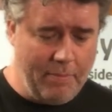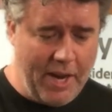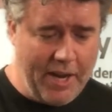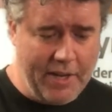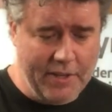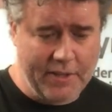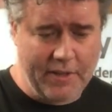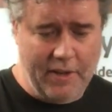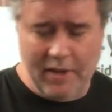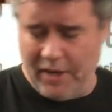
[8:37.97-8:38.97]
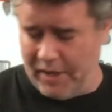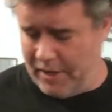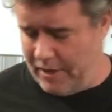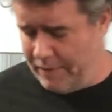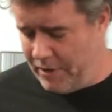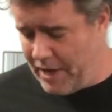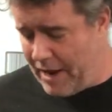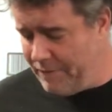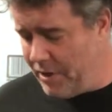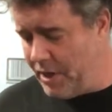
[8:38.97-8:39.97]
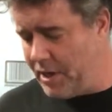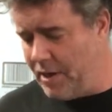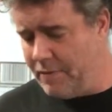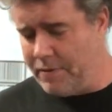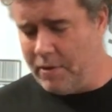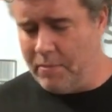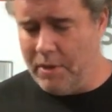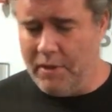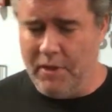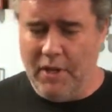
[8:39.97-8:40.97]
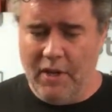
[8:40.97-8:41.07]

make is if you're not very comfortable